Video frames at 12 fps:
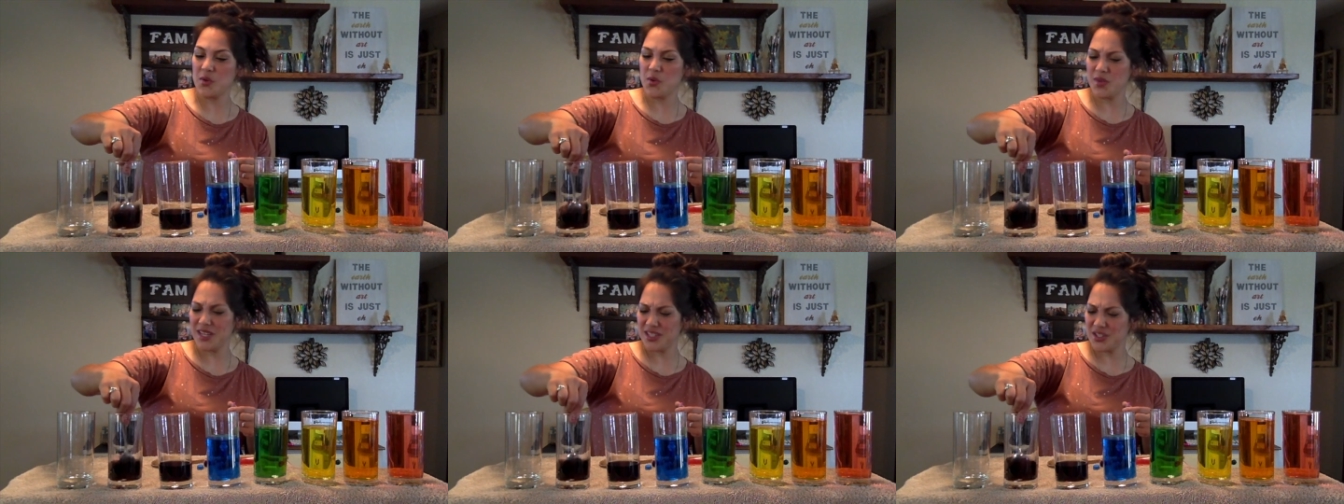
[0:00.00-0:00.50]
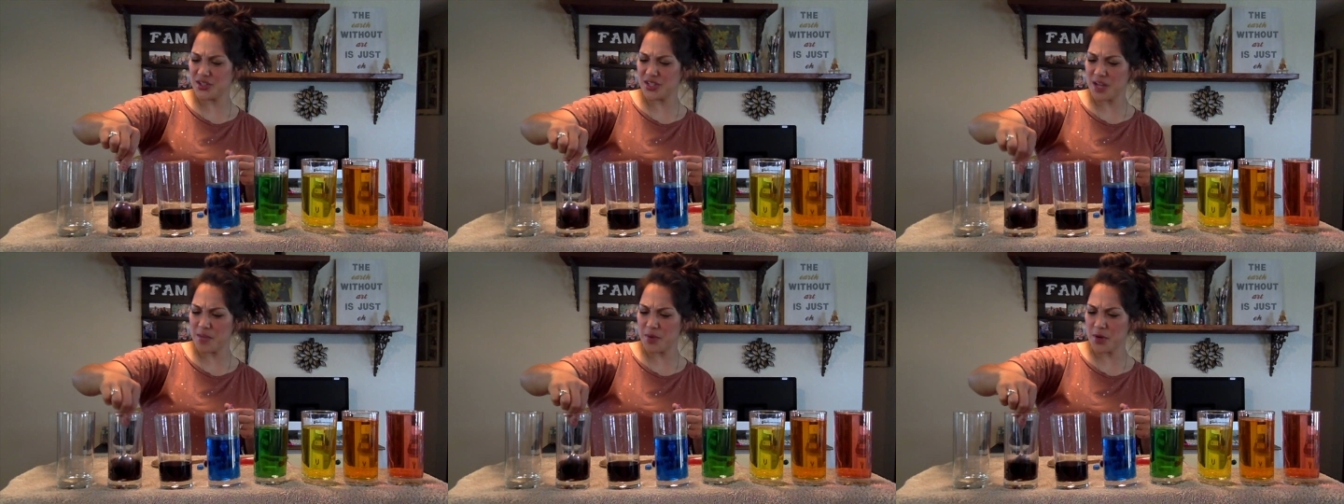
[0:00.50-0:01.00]
Ooh, and it turned
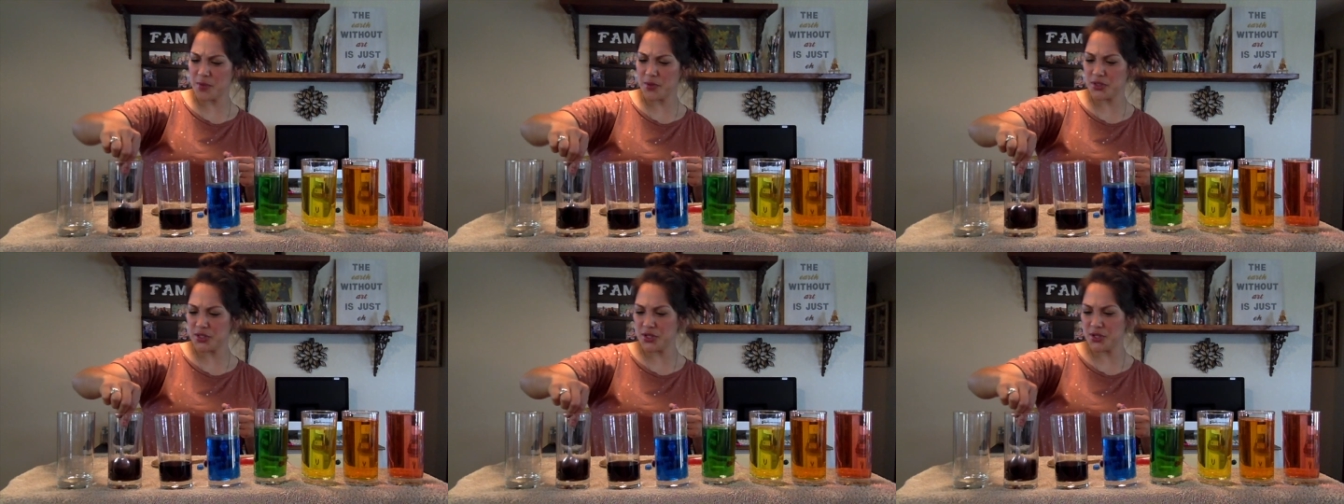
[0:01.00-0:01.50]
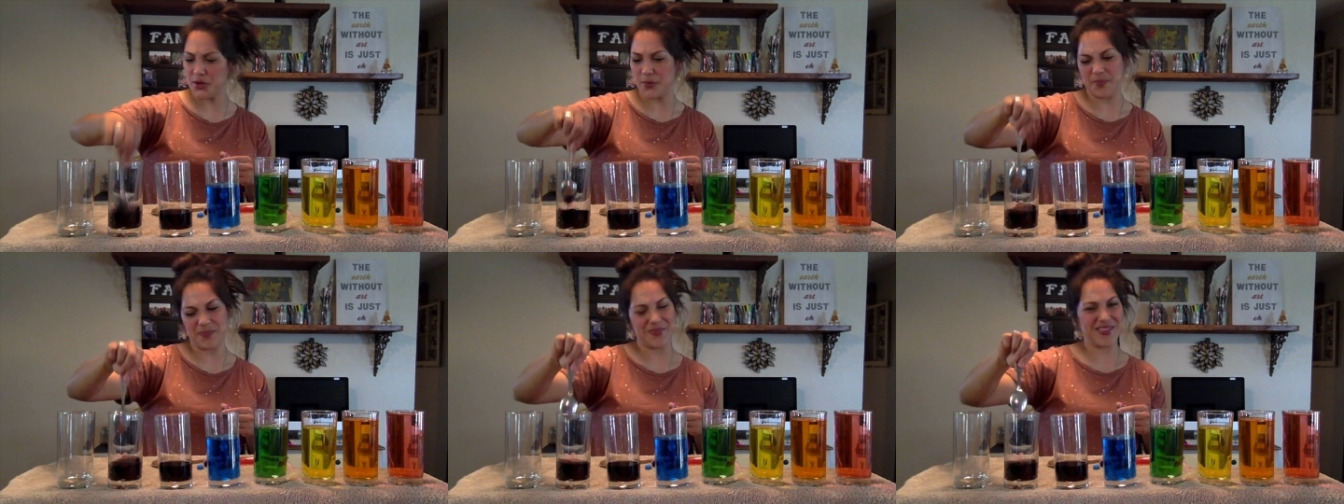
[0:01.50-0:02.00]
out purple too.
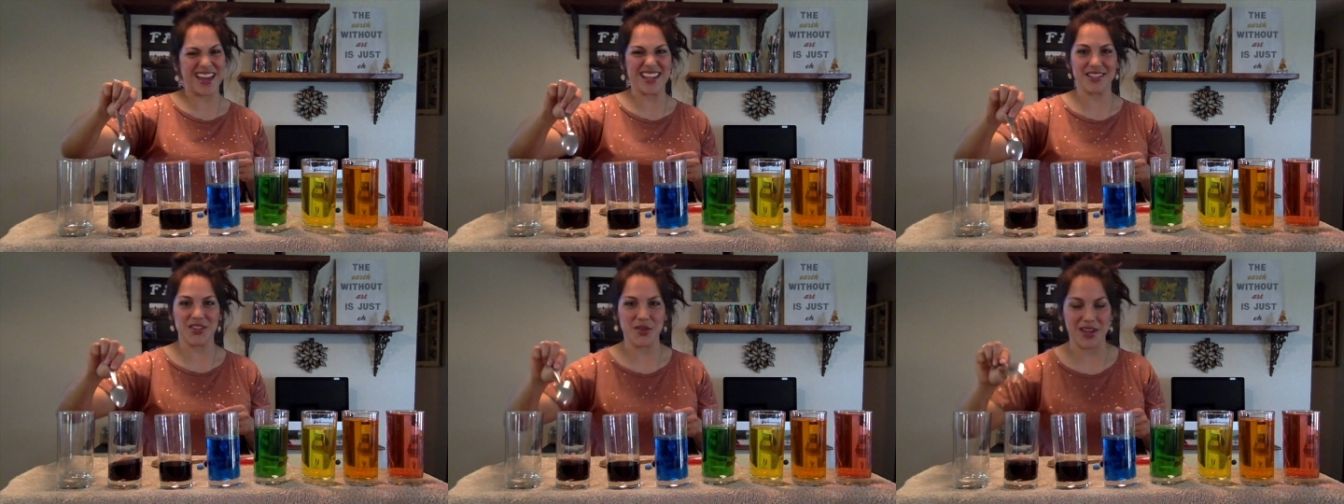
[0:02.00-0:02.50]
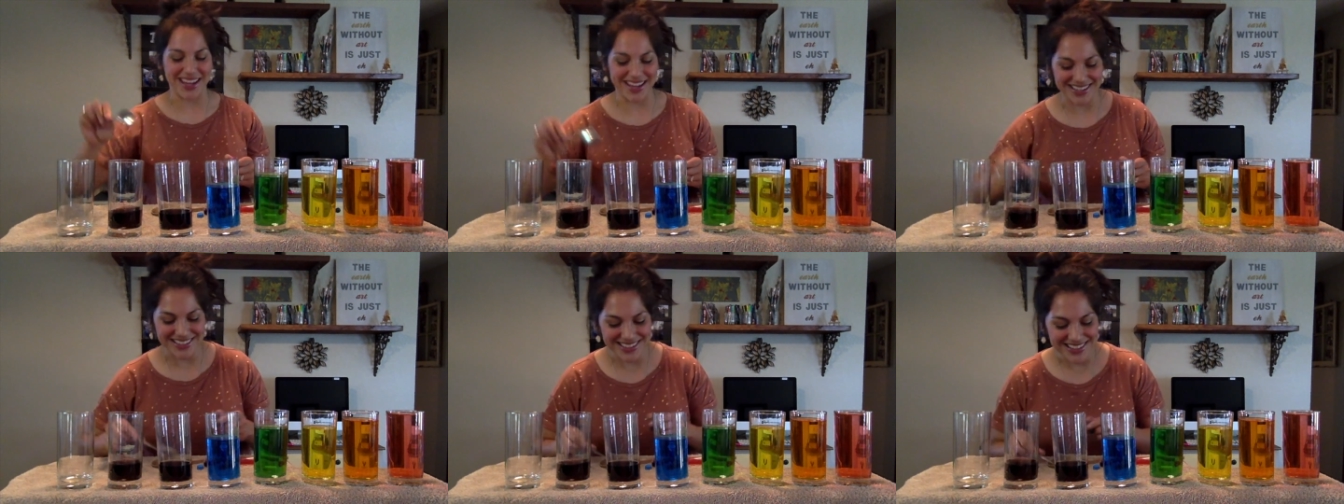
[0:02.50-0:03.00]
That's
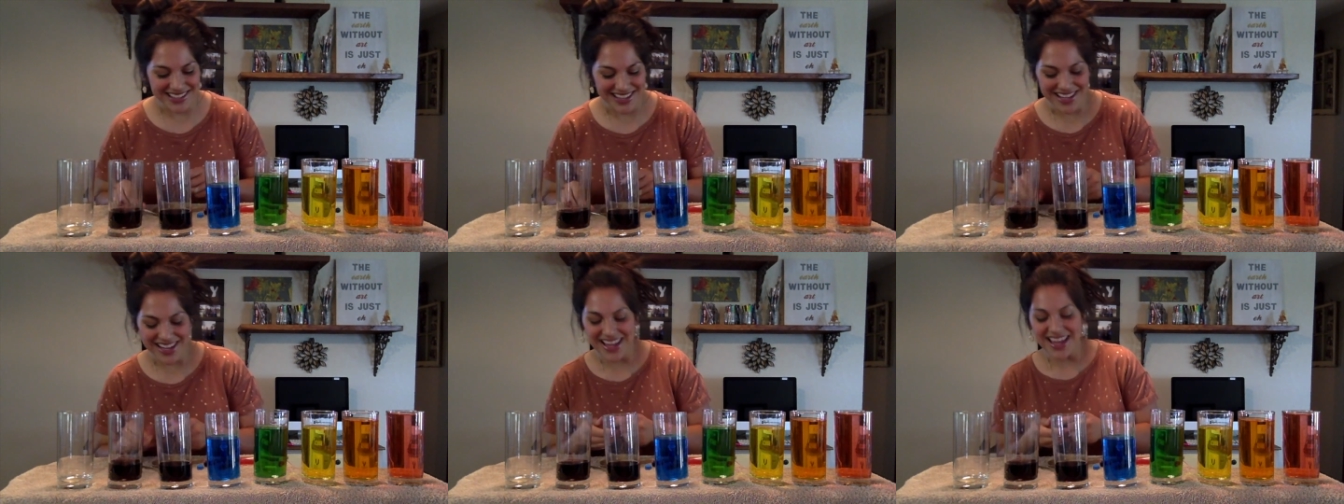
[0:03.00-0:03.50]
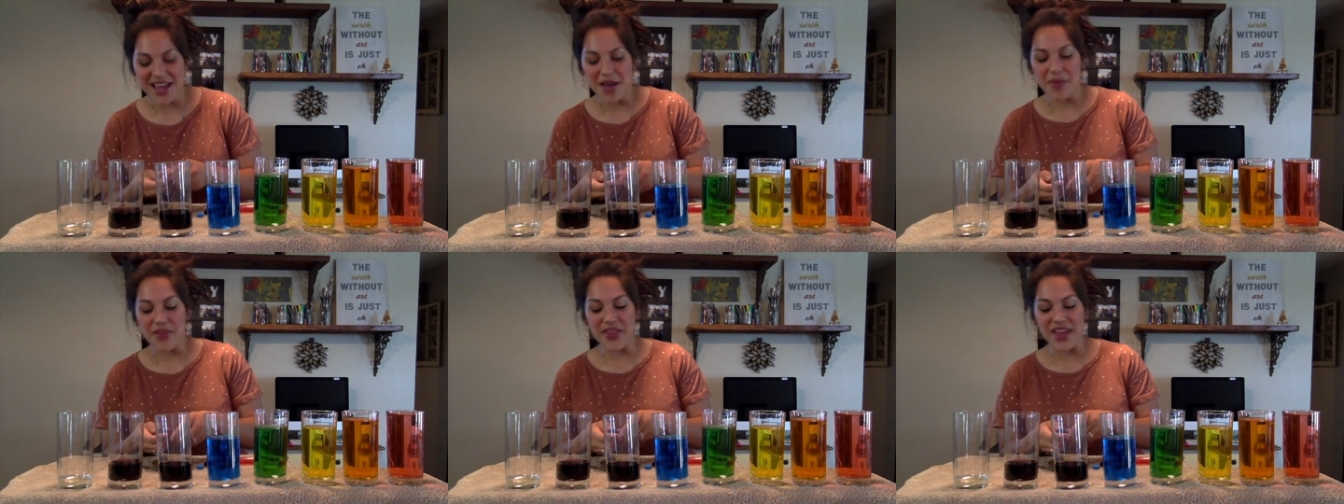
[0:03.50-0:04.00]
okay.
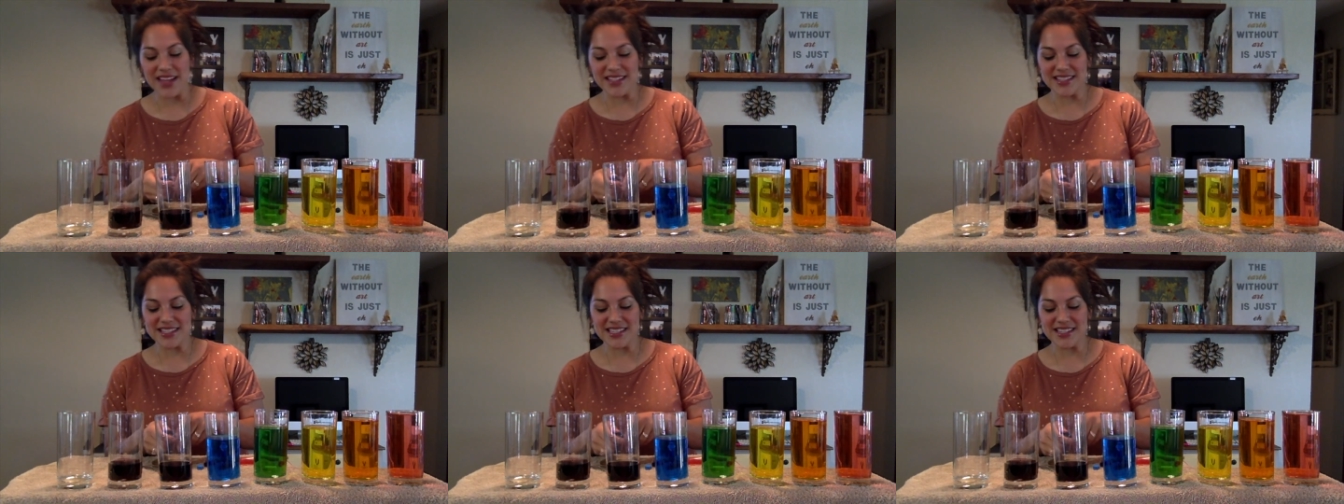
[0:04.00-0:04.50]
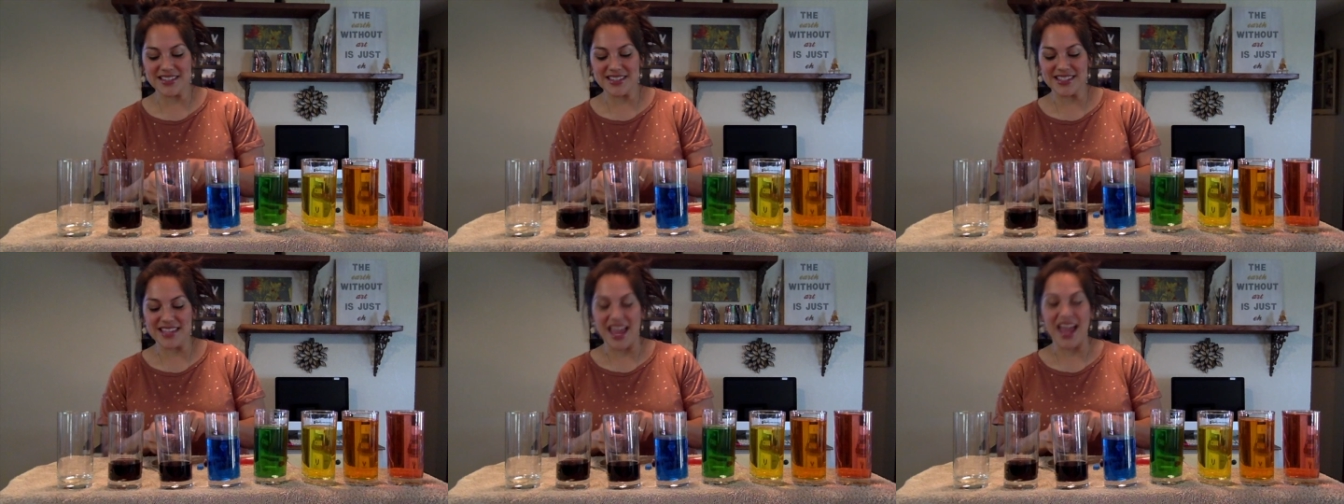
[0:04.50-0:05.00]
They still
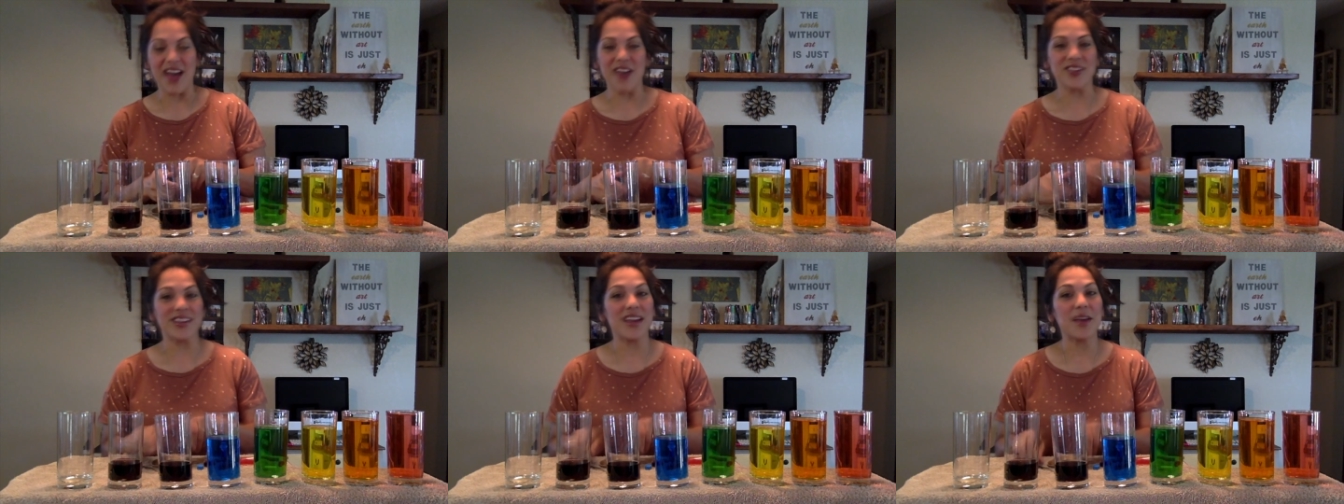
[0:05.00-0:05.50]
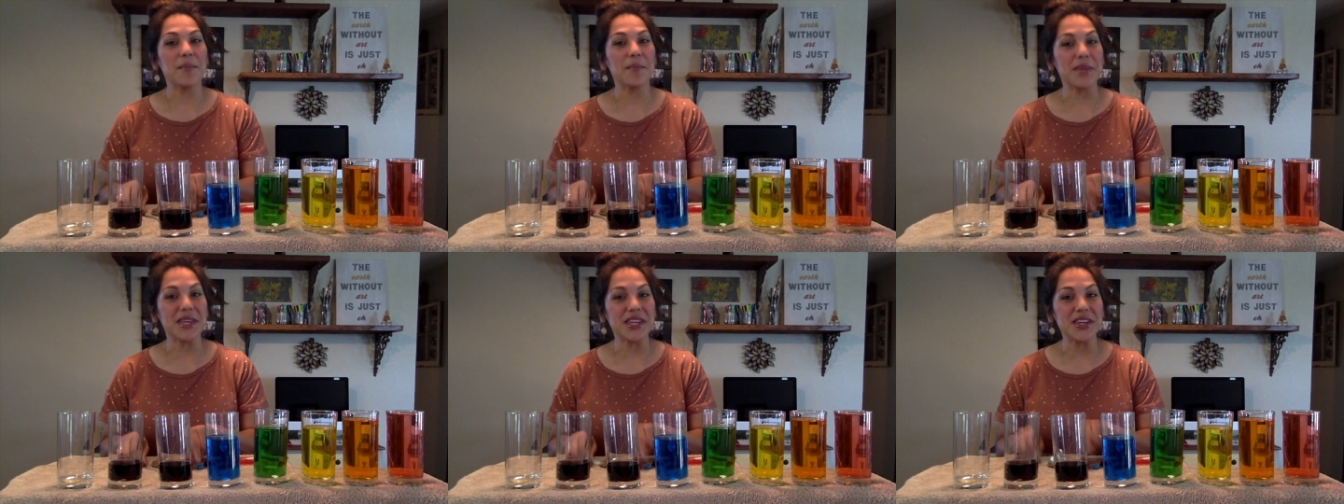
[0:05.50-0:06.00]
sound
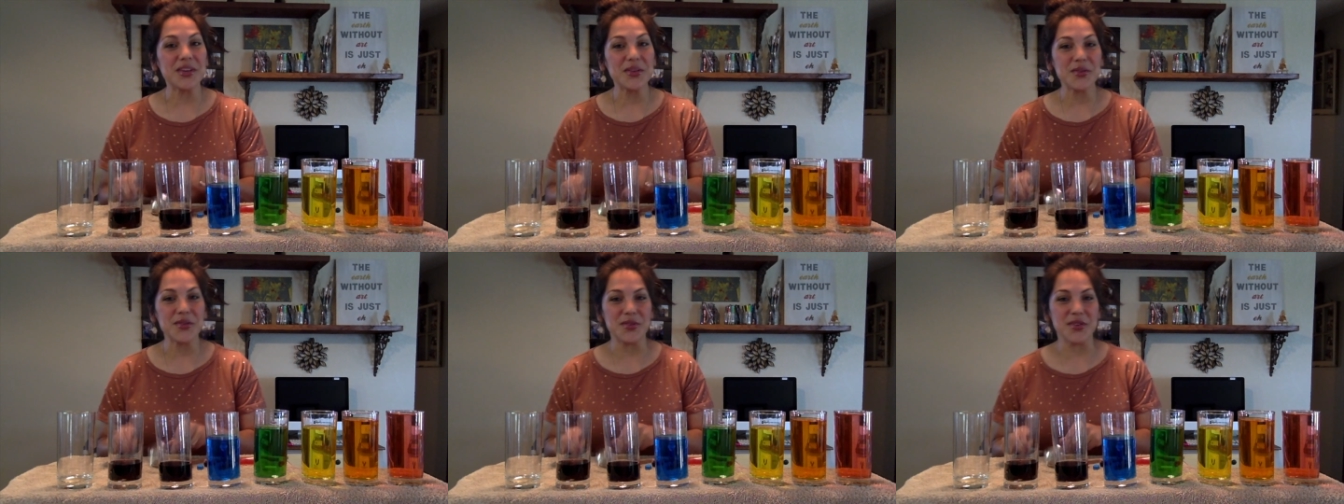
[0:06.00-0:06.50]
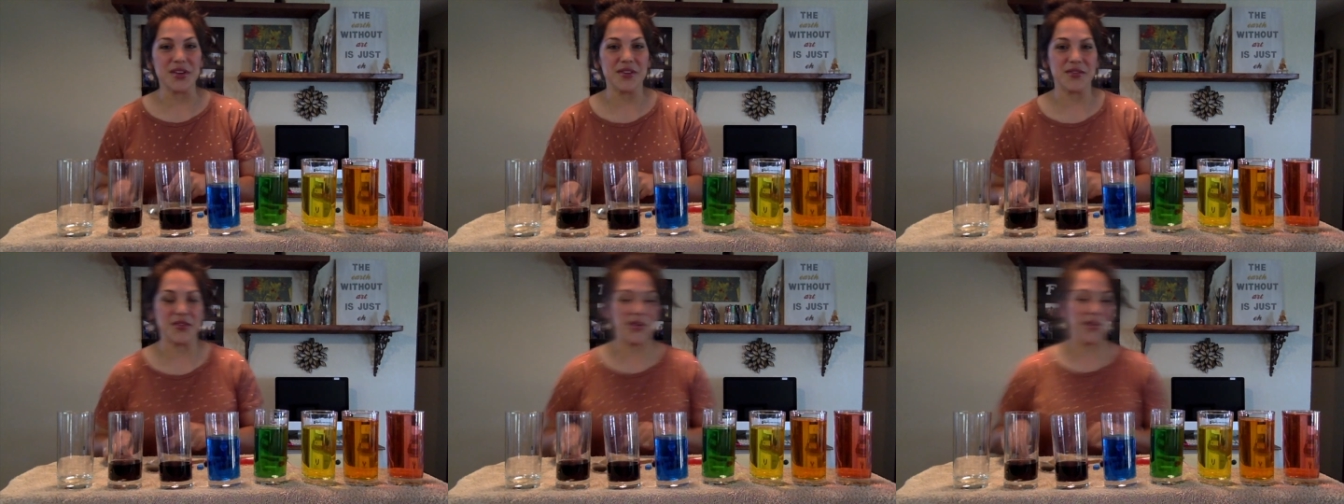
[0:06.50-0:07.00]

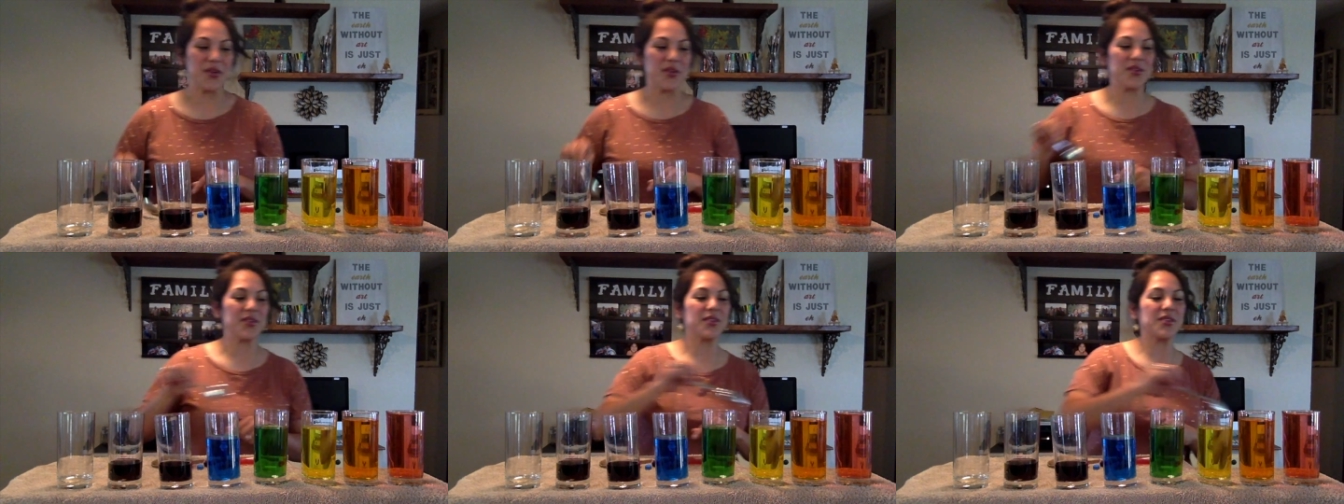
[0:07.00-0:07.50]
beautiful.